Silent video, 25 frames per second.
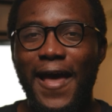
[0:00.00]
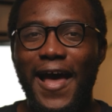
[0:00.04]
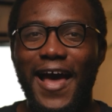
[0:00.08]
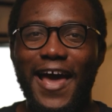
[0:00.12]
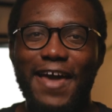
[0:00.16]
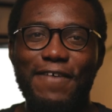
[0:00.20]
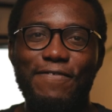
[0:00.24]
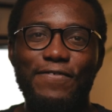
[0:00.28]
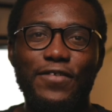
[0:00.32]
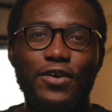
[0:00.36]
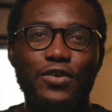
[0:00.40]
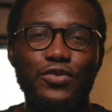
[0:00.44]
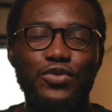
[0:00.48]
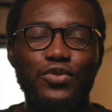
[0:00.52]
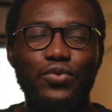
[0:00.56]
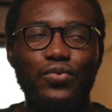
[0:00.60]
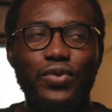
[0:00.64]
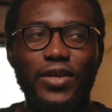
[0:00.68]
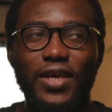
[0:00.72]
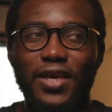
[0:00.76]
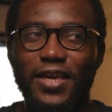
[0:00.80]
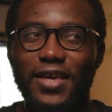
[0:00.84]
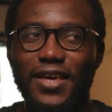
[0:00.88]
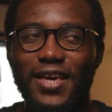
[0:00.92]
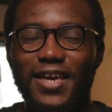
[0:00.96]
I felt
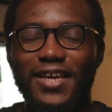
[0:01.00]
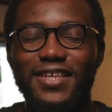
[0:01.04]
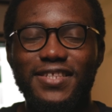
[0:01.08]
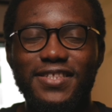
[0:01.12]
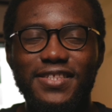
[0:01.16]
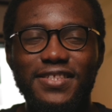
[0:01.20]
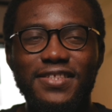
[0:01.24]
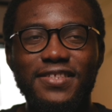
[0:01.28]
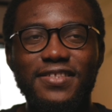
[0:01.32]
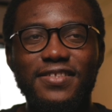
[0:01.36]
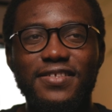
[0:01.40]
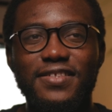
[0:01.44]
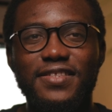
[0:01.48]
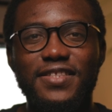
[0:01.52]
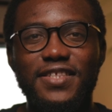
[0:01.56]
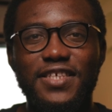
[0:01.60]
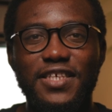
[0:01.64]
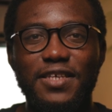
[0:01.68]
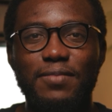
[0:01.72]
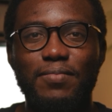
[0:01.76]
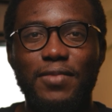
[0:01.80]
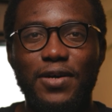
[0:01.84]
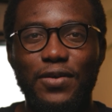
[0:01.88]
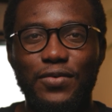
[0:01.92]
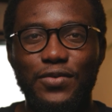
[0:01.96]
okay, yes, since the
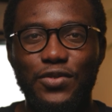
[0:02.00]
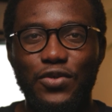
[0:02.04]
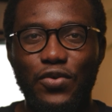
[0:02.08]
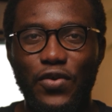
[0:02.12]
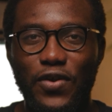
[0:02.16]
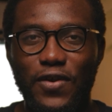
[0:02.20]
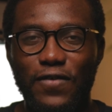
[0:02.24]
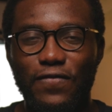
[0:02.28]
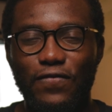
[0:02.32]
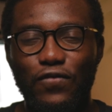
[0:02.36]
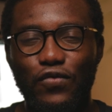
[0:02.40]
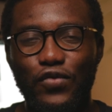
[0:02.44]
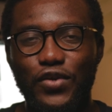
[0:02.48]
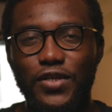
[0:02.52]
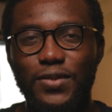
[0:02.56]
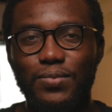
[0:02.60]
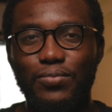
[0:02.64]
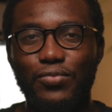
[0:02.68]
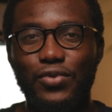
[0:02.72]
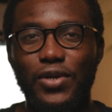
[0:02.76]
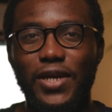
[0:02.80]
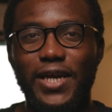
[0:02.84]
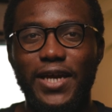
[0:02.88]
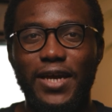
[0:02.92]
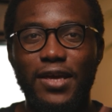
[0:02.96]
theme I was going for is
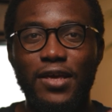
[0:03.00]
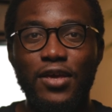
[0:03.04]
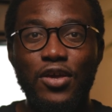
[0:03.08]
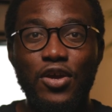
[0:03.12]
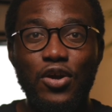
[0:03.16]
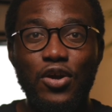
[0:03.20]
more like